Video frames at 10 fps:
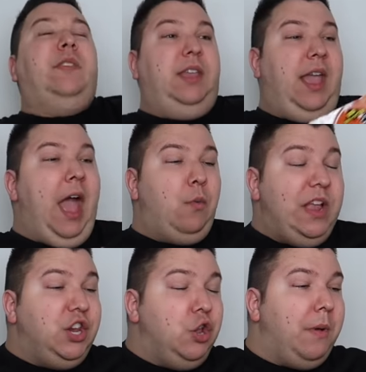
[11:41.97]
Yeah,
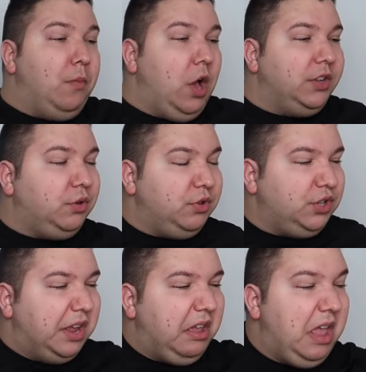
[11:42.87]
we knew, but we also were
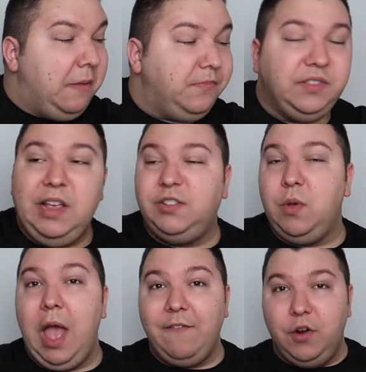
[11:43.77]
just like, it takes
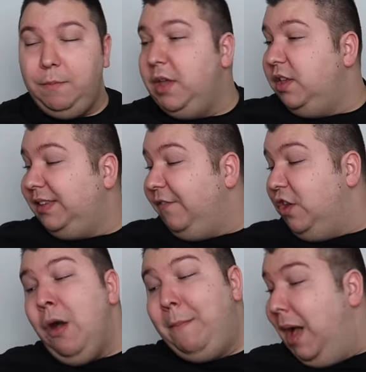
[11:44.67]
effort. But if you
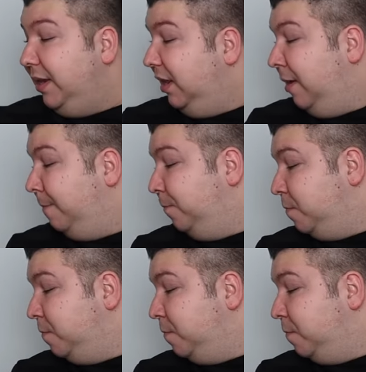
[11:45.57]
don't mind it,